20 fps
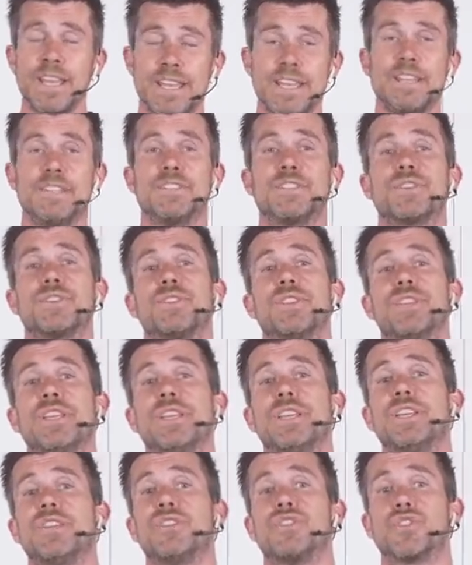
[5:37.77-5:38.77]
into
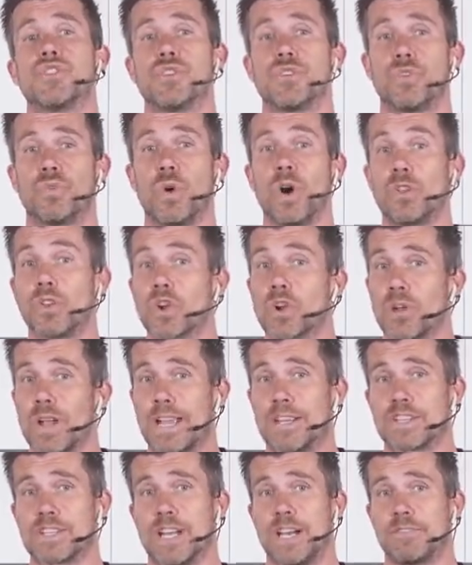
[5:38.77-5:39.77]
the journal on the
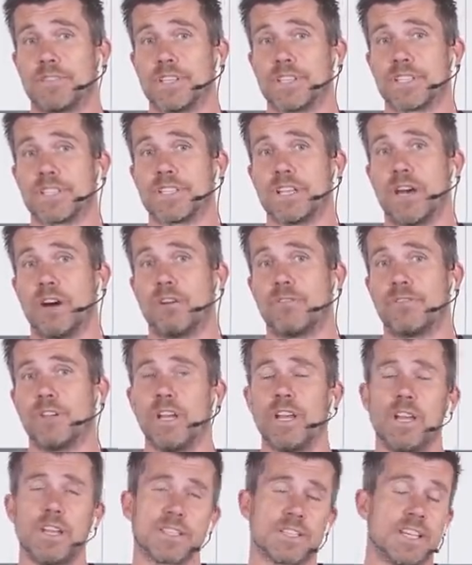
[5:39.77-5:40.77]
crankshaft itself.
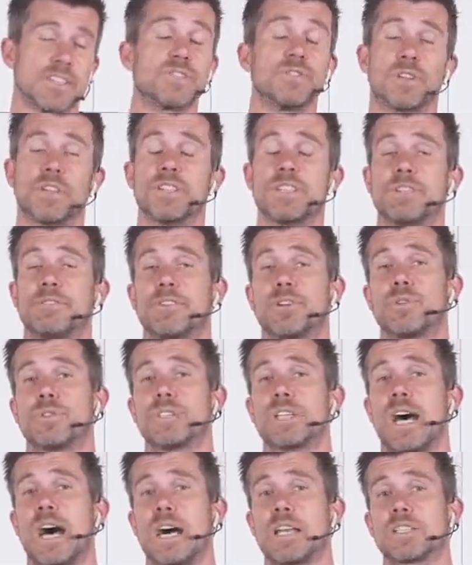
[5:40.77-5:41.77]
So it's not a difficult
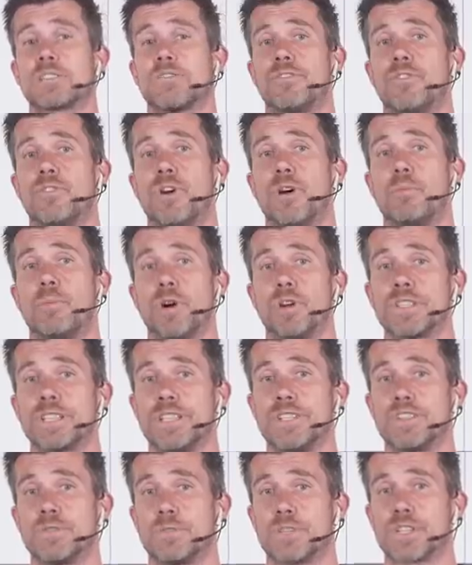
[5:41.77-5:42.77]
task for most
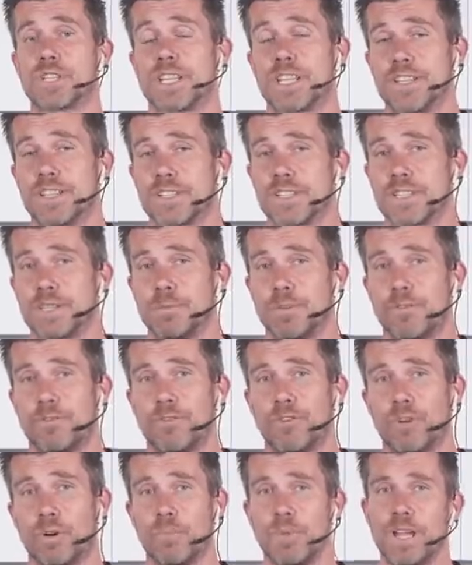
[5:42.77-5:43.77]
engine machinists to
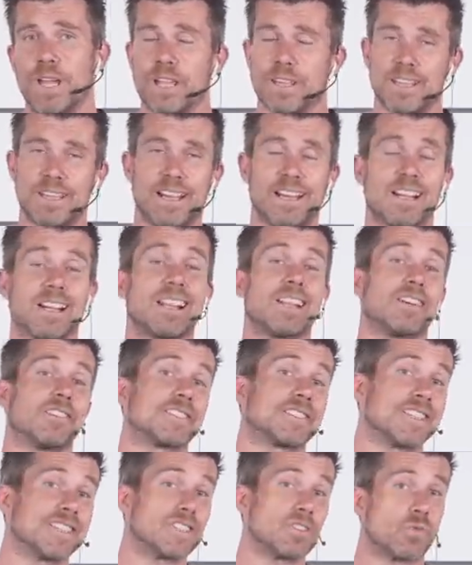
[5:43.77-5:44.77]
perform, get our
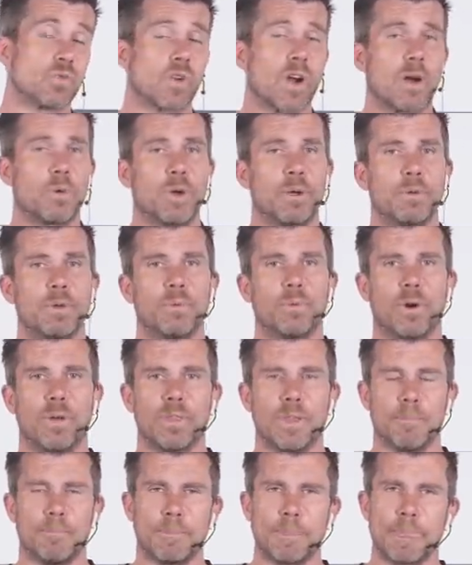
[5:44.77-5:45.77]
clearances right where we want
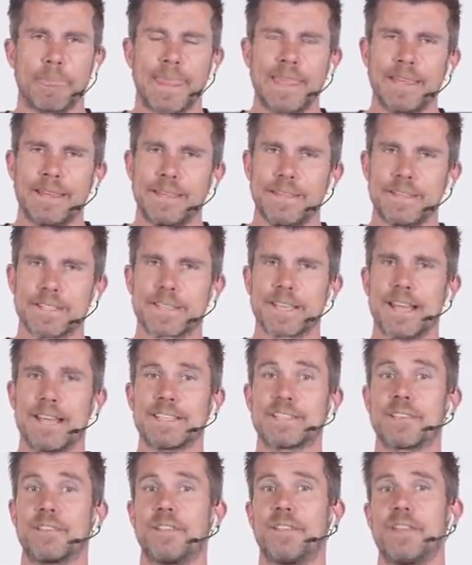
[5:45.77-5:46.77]
them. In this
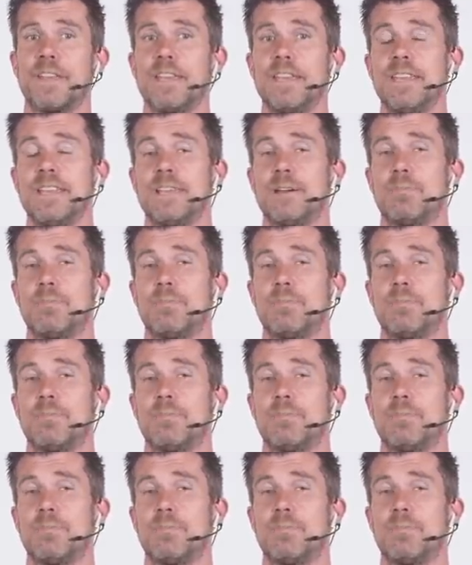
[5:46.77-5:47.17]
case, the